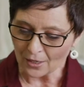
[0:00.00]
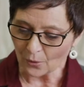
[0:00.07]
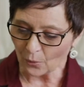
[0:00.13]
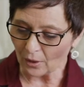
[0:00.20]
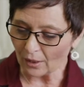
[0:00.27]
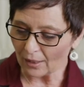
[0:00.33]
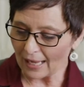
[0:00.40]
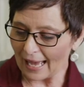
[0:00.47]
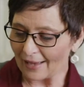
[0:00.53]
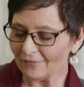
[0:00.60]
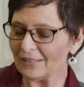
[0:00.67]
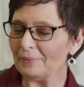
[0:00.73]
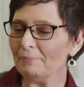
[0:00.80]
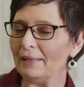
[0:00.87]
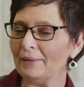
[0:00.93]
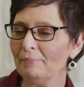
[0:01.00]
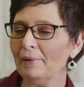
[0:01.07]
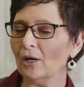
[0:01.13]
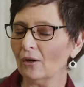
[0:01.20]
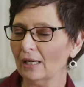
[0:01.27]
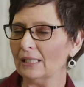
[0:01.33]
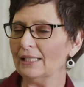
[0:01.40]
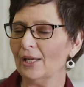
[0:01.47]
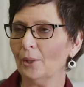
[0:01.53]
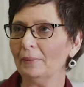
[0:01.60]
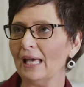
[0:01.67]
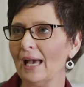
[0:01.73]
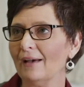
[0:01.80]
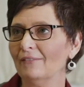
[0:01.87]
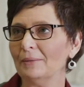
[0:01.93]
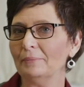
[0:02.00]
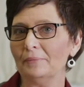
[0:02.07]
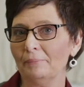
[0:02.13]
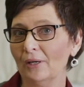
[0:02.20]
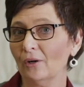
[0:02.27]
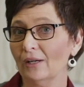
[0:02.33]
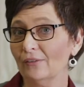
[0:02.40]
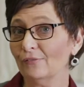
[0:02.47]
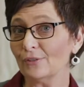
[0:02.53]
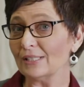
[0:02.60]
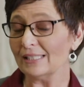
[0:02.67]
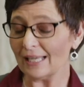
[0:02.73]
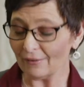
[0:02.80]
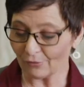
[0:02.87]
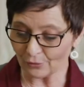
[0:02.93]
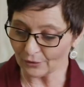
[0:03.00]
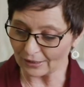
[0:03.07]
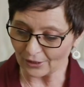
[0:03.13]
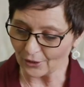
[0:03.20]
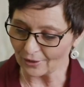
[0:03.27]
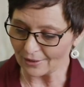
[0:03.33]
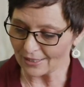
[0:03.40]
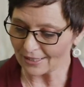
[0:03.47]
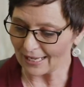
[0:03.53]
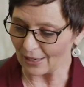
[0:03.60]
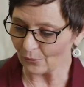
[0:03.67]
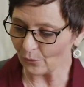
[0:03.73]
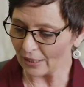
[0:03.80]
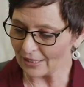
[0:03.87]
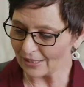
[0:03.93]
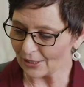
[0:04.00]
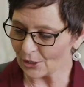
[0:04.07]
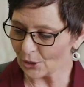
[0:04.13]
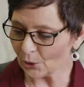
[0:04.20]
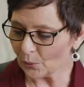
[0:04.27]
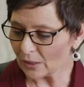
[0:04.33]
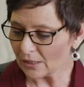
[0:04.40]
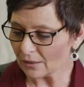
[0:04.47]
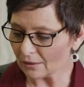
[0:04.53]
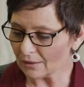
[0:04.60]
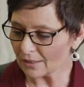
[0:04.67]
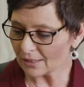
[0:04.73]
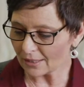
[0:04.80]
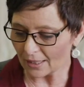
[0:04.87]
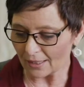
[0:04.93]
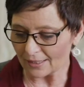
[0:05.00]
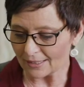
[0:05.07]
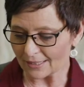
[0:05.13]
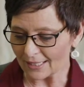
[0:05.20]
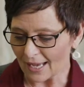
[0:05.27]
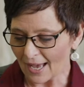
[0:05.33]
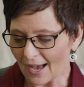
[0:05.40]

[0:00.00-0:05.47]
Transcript: Well, Naomi having been married for several years and raising 2 adult sons,